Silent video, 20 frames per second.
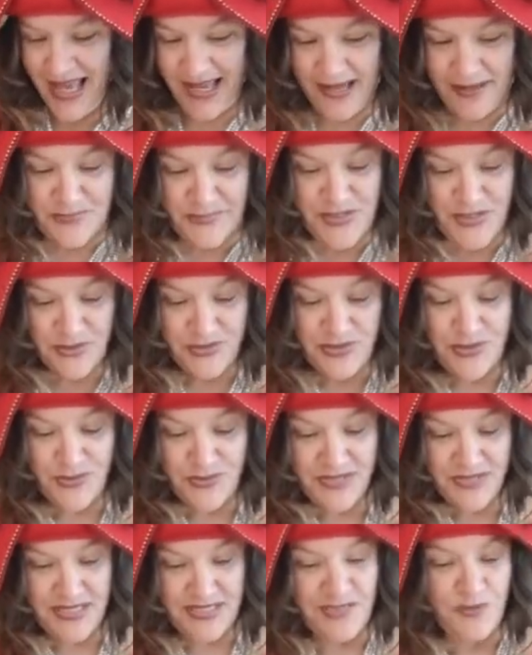So to
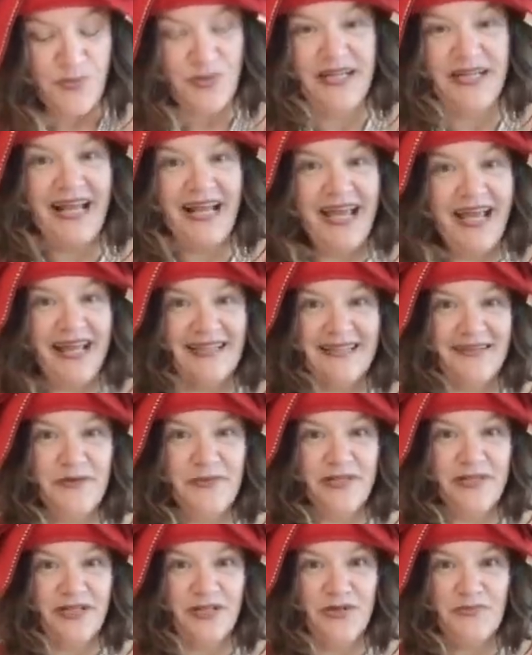this, we're going to add a little bit
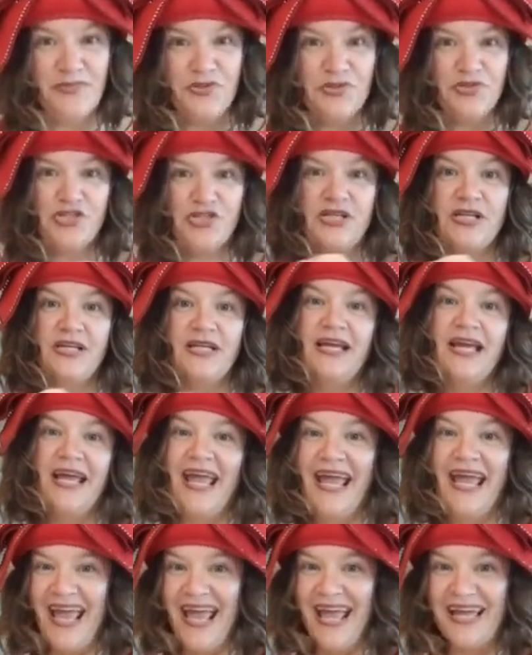of kombucha
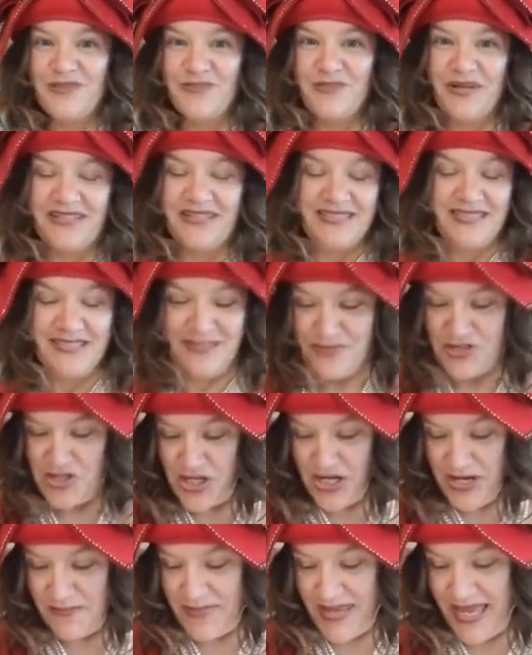as well as some
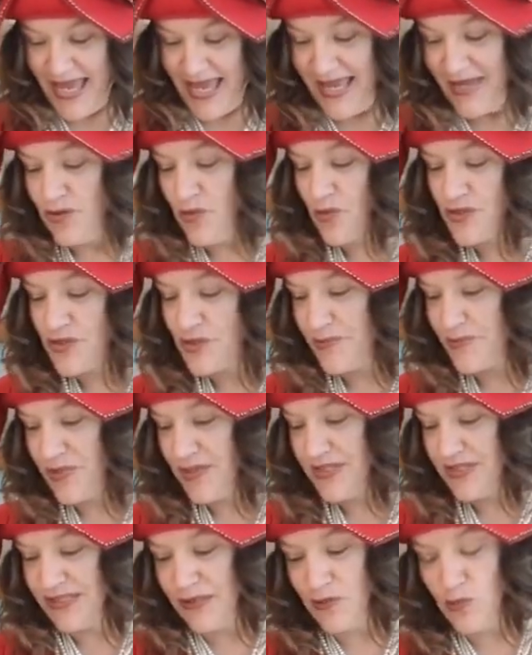champagne or
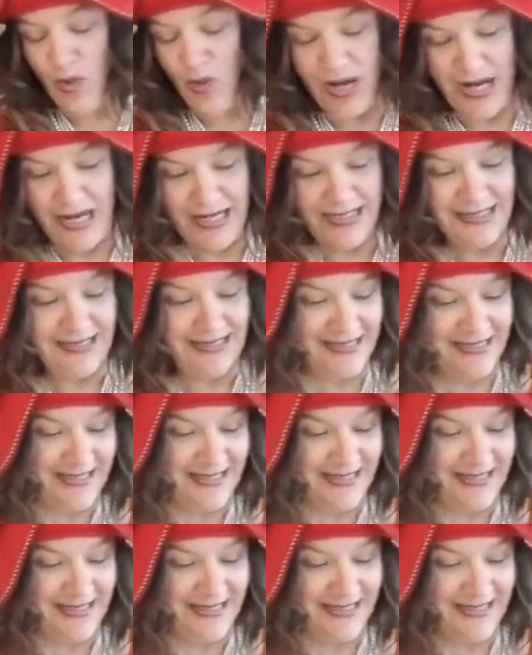sparkling wine.